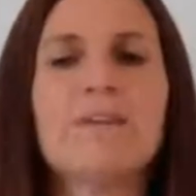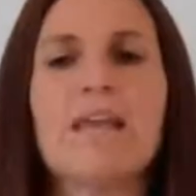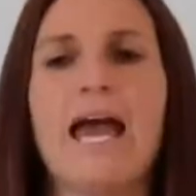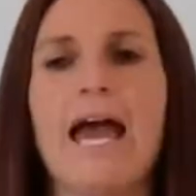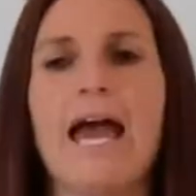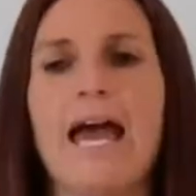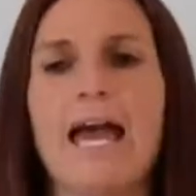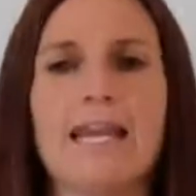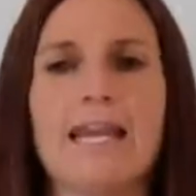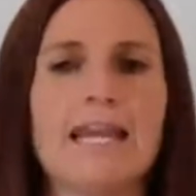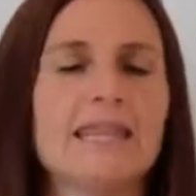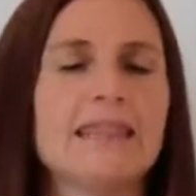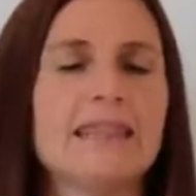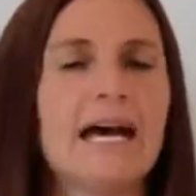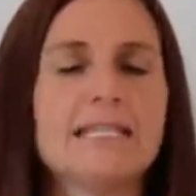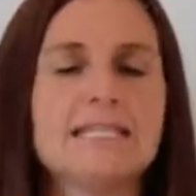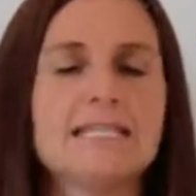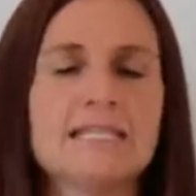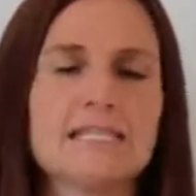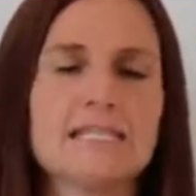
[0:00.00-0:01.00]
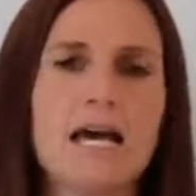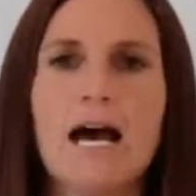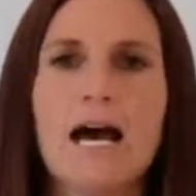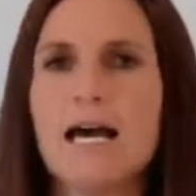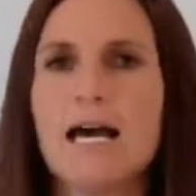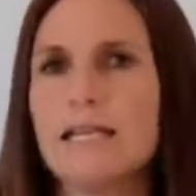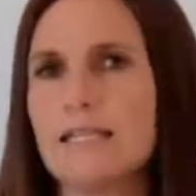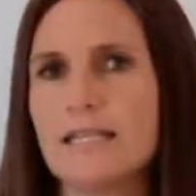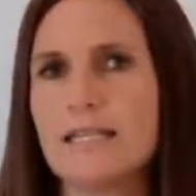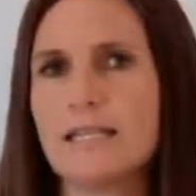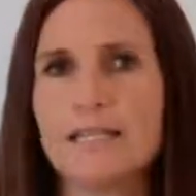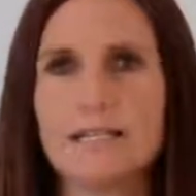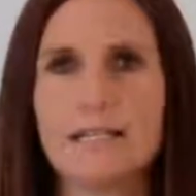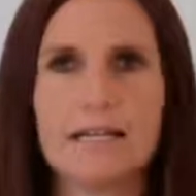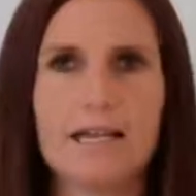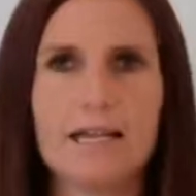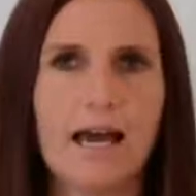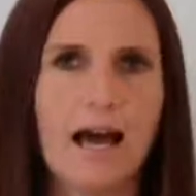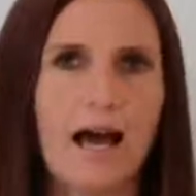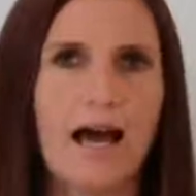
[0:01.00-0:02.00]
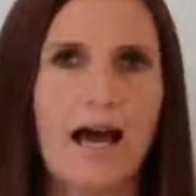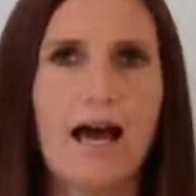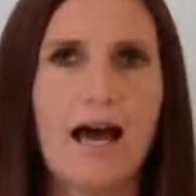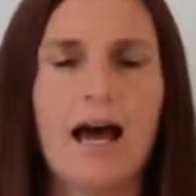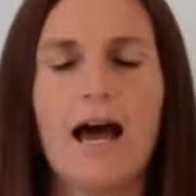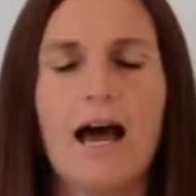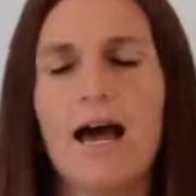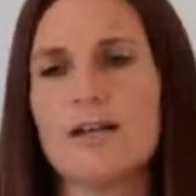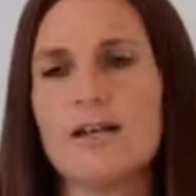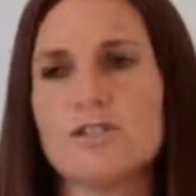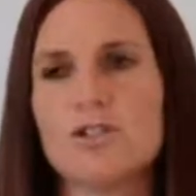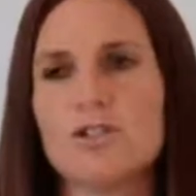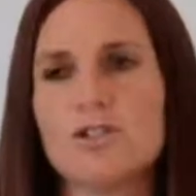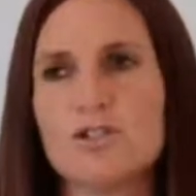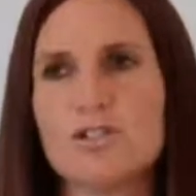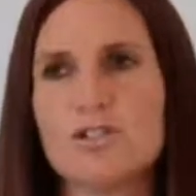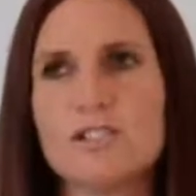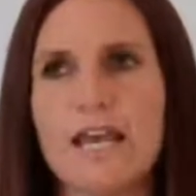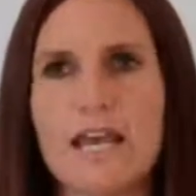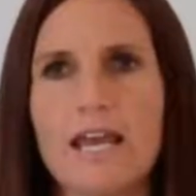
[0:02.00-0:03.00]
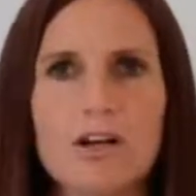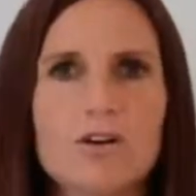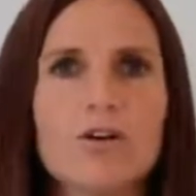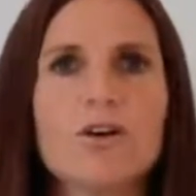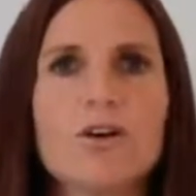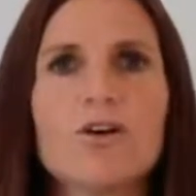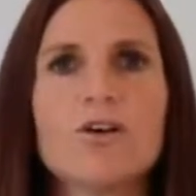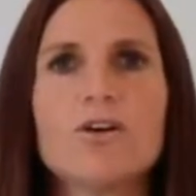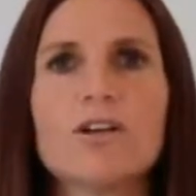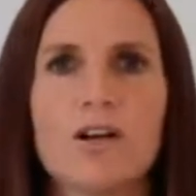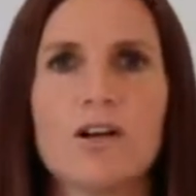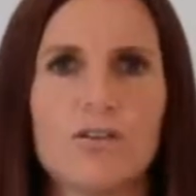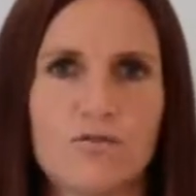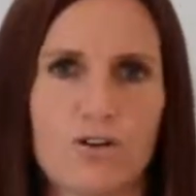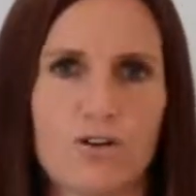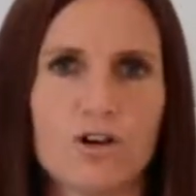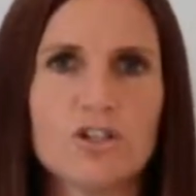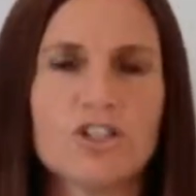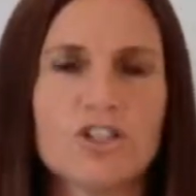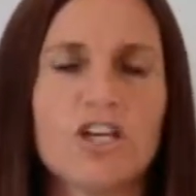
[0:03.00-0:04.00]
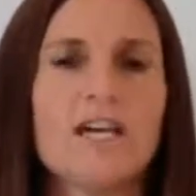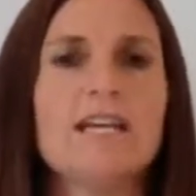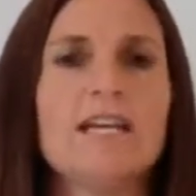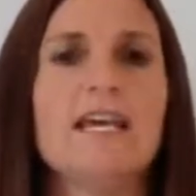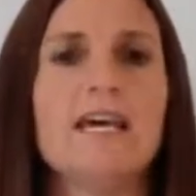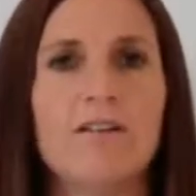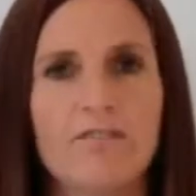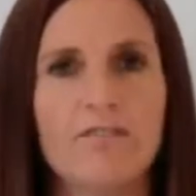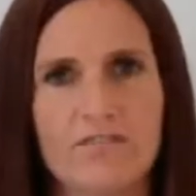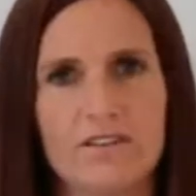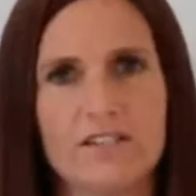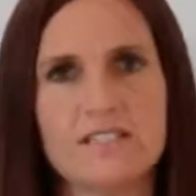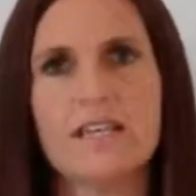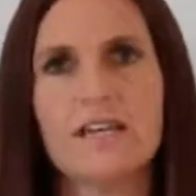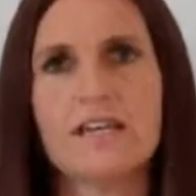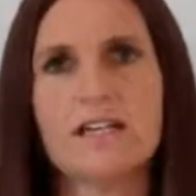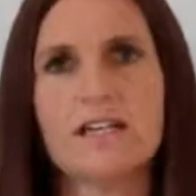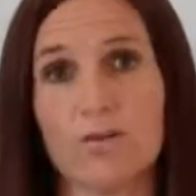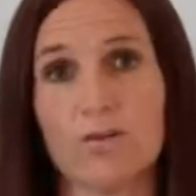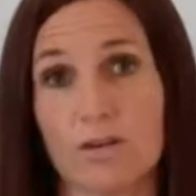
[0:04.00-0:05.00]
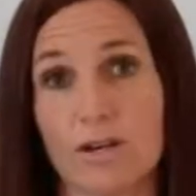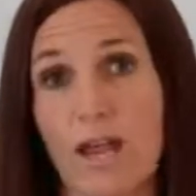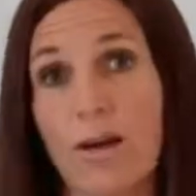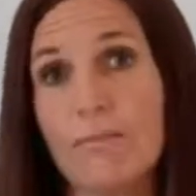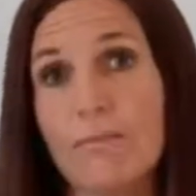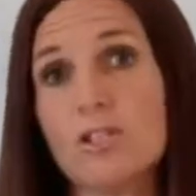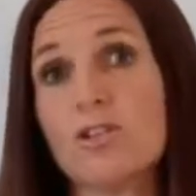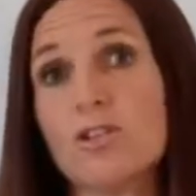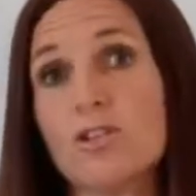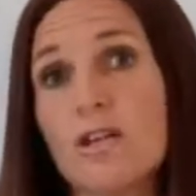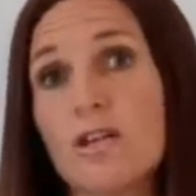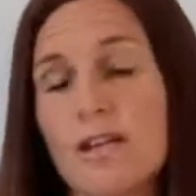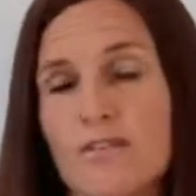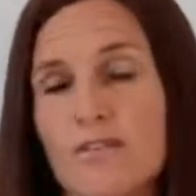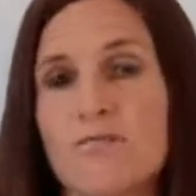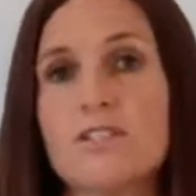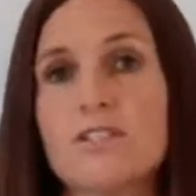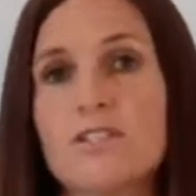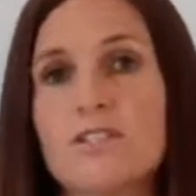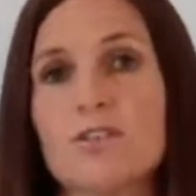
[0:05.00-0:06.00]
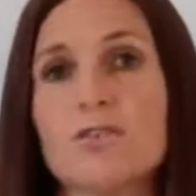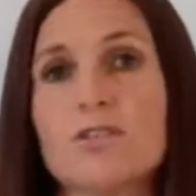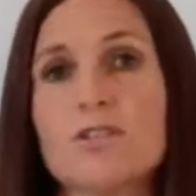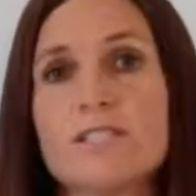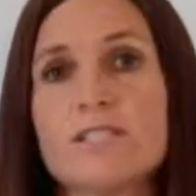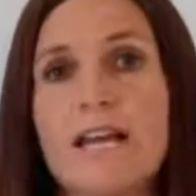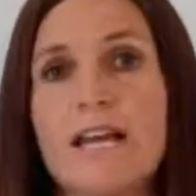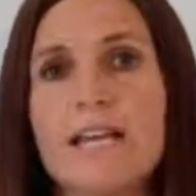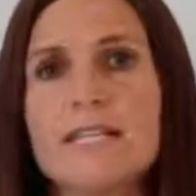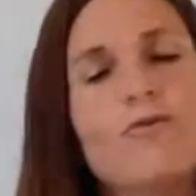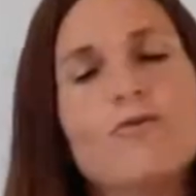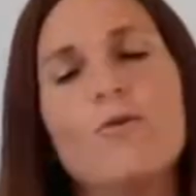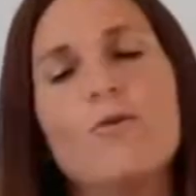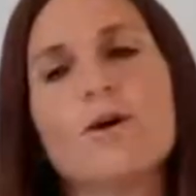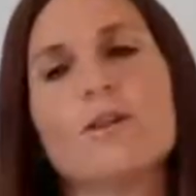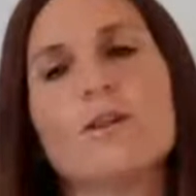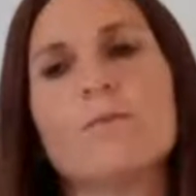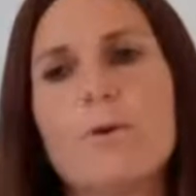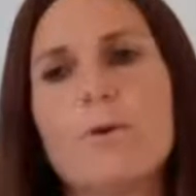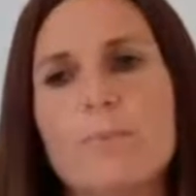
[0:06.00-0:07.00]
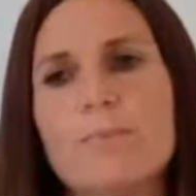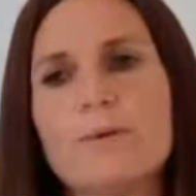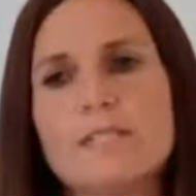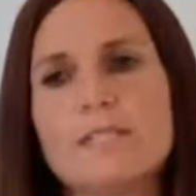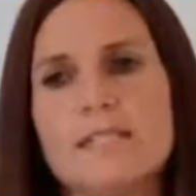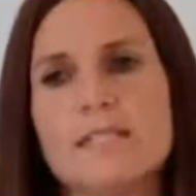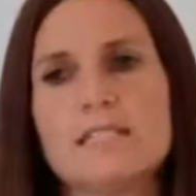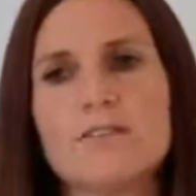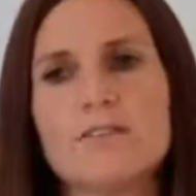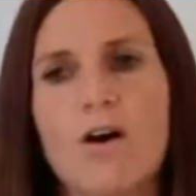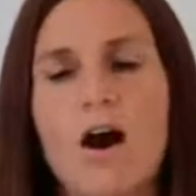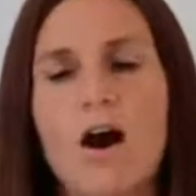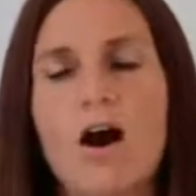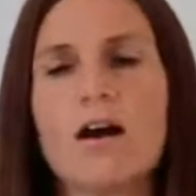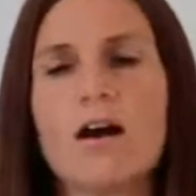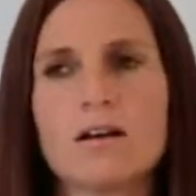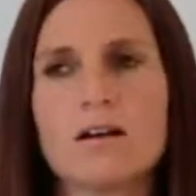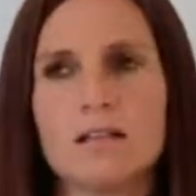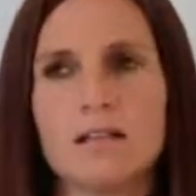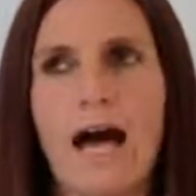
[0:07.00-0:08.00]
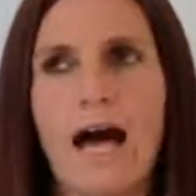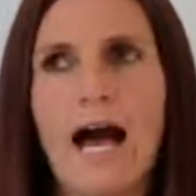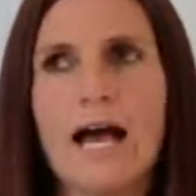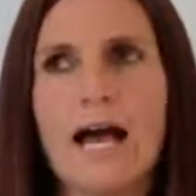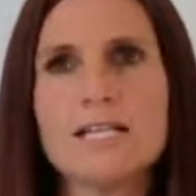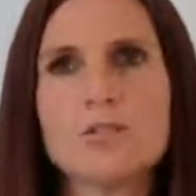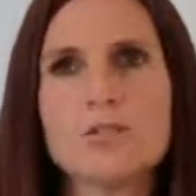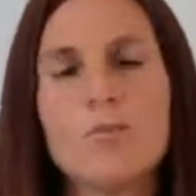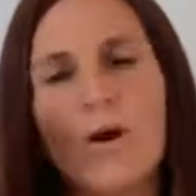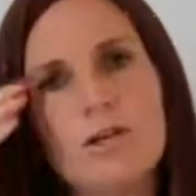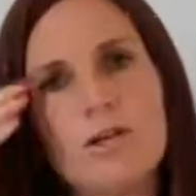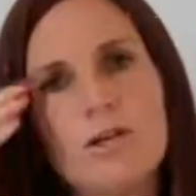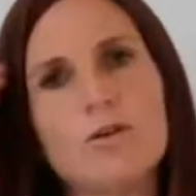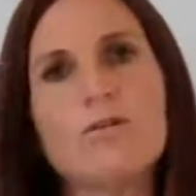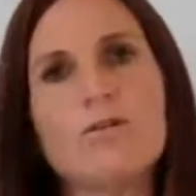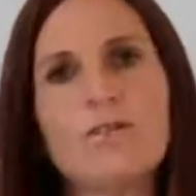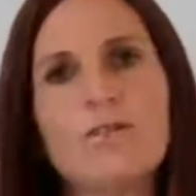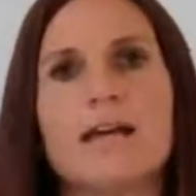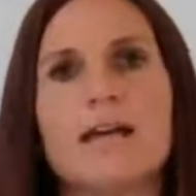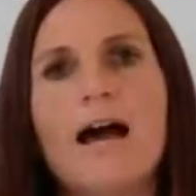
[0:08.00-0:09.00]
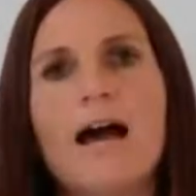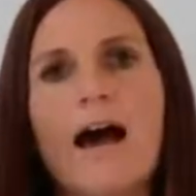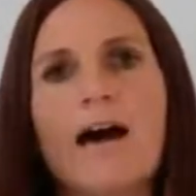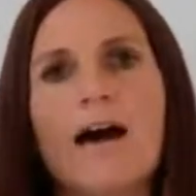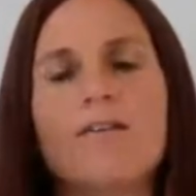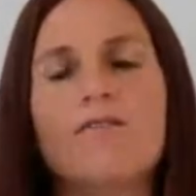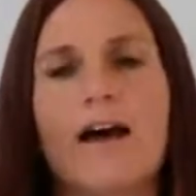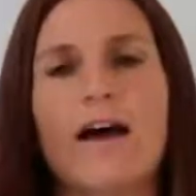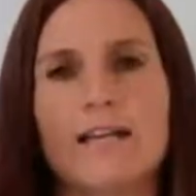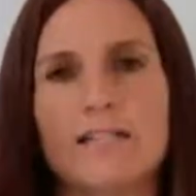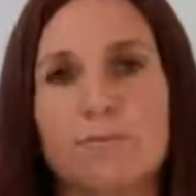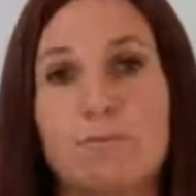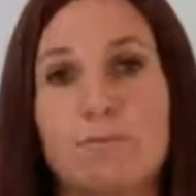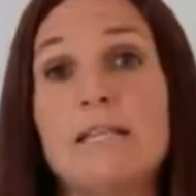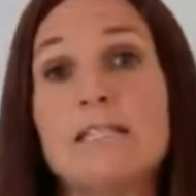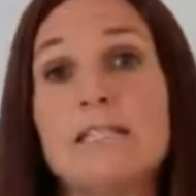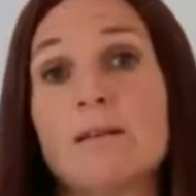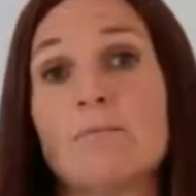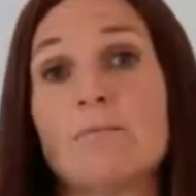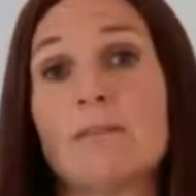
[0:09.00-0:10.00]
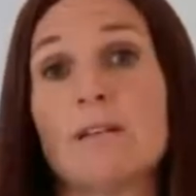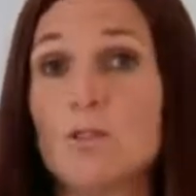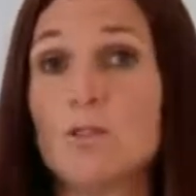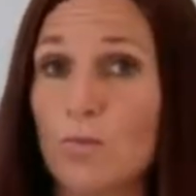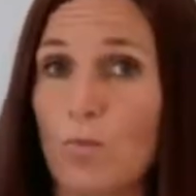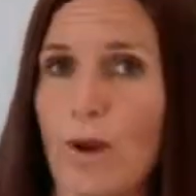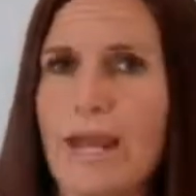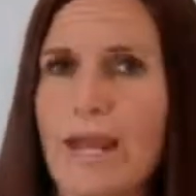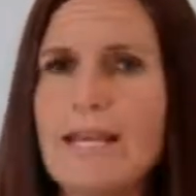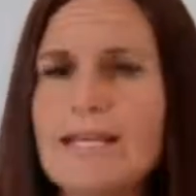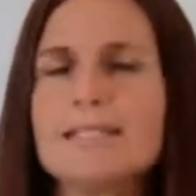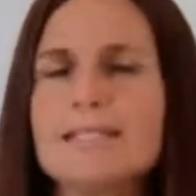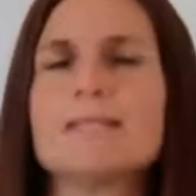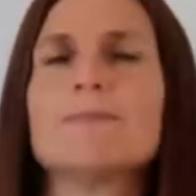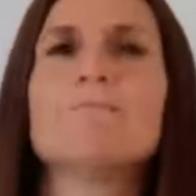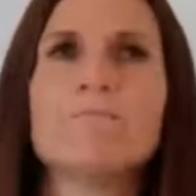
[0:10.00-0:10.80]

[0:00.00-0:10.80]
And that's not a standard conversion in physics or chemistry and physical science. For the purposes of our class, what you think of as being something's weight